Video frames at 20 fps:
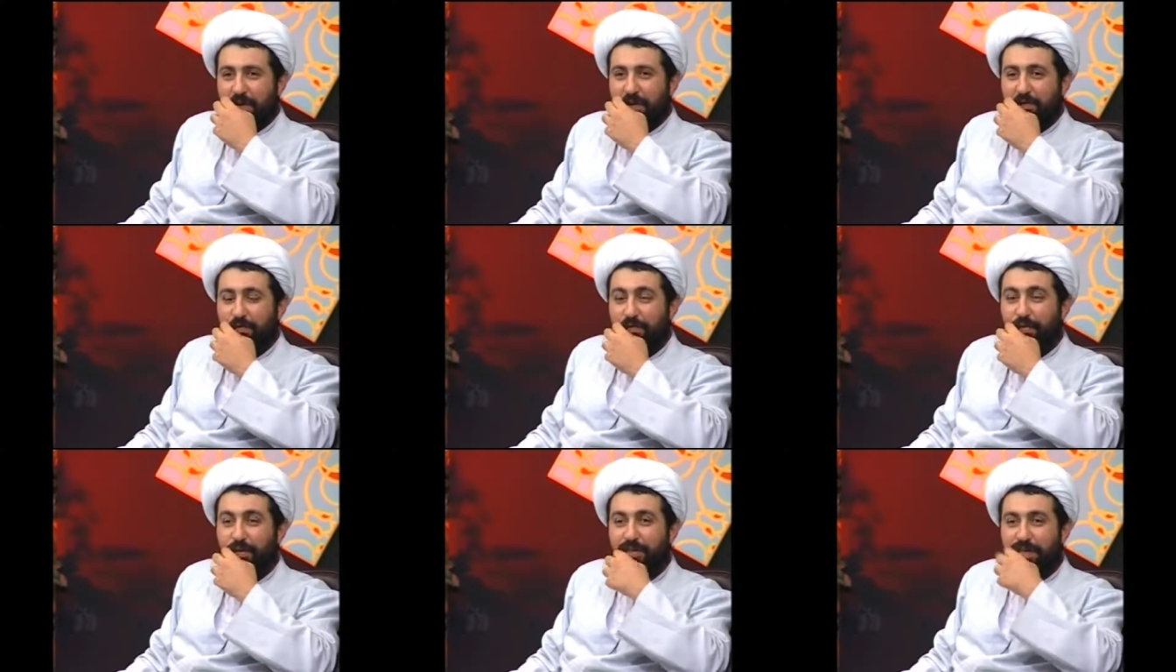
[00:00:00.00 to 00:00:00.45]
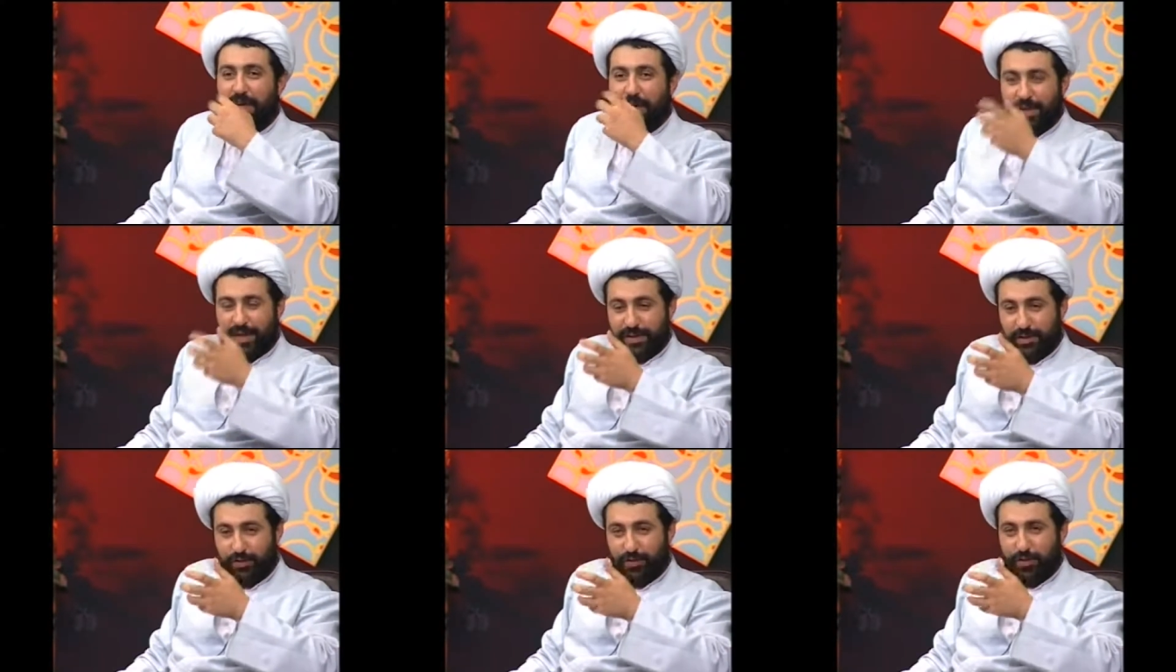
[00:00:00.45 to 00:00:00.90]
for
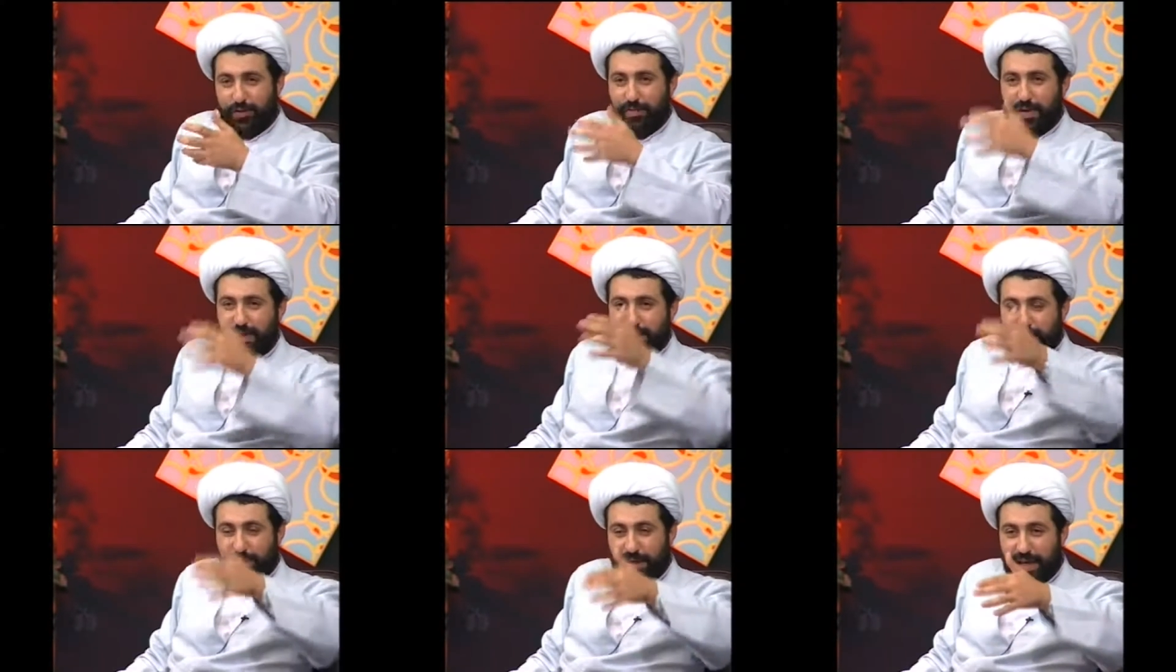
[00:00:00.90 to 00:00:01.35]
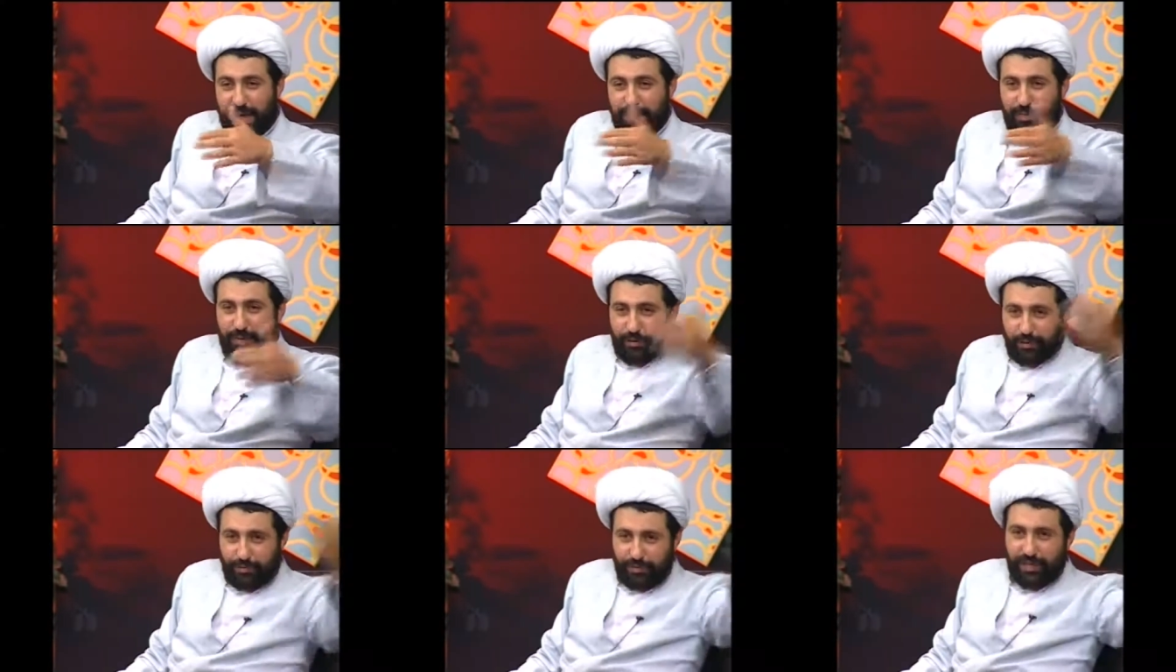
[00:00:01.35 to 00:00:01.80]
tawassul must be
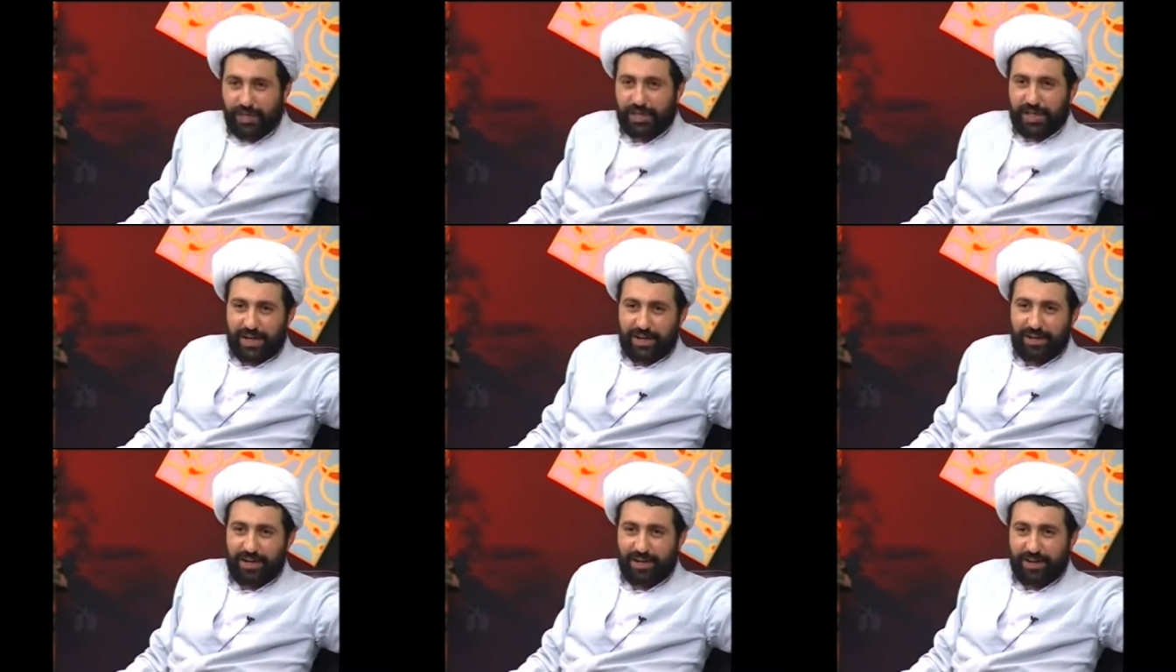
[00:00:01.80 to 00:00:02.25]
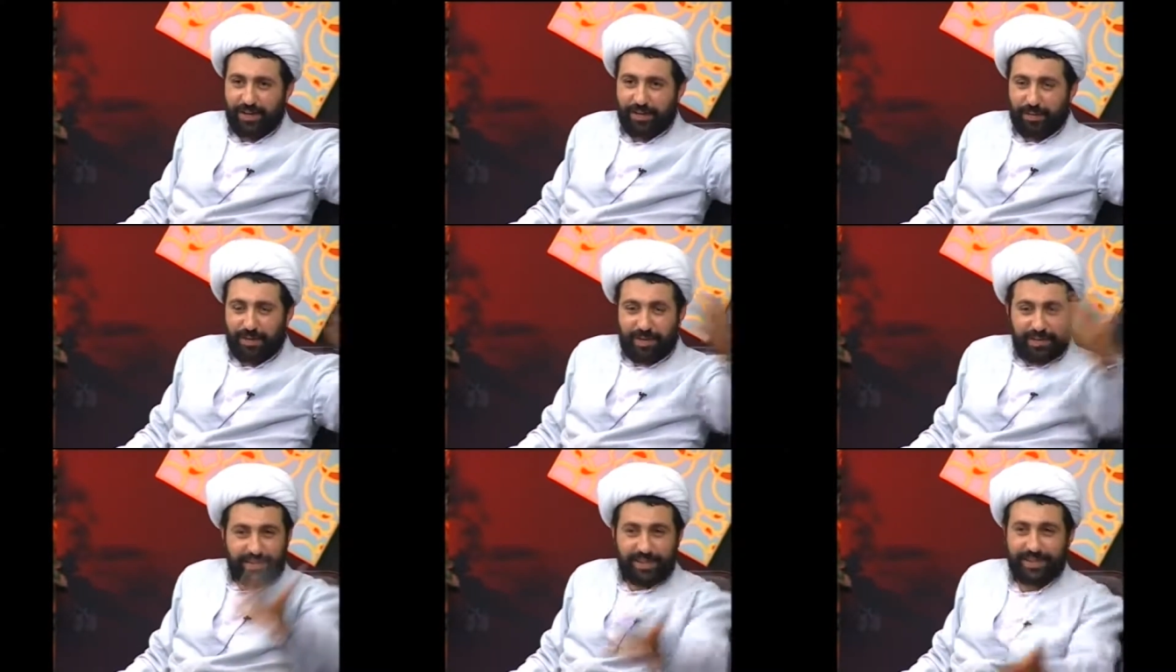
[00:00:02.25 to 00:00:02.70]
able to reach Allah,
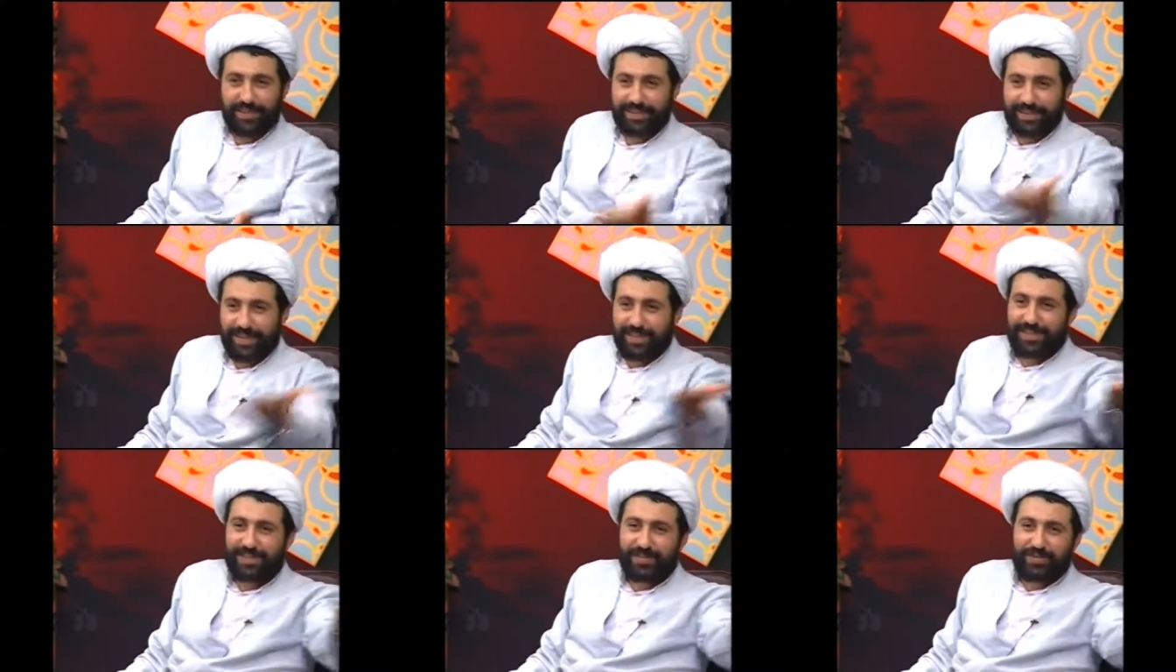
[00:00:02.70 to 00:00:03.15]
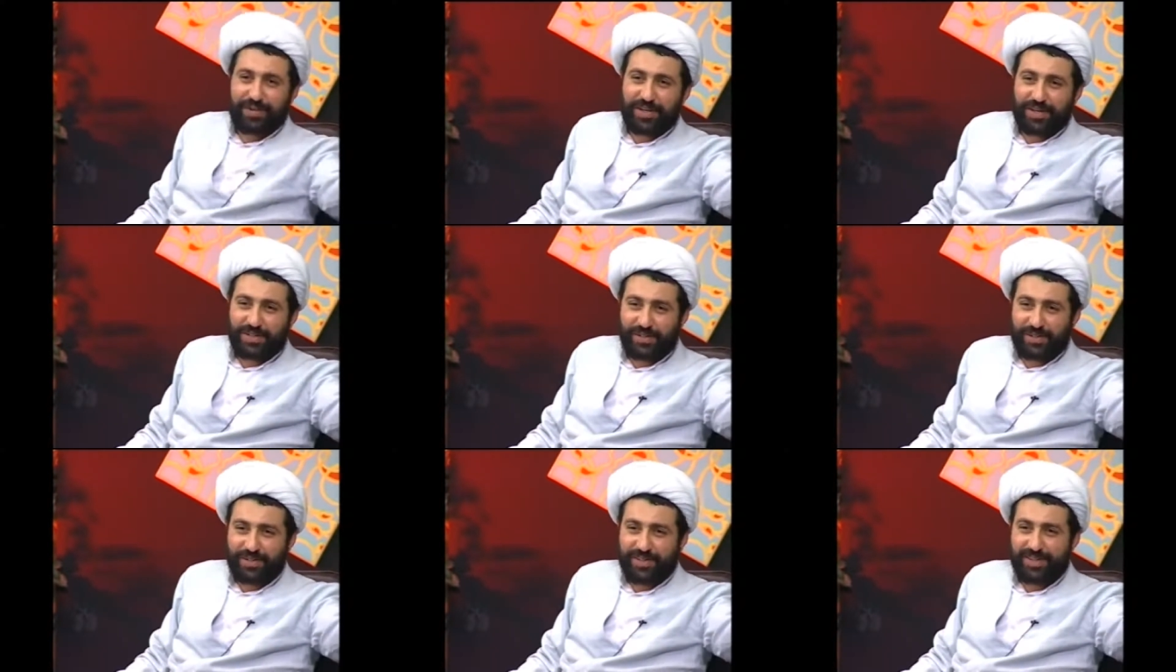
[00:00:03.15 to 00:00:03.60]
but this doesn't reach.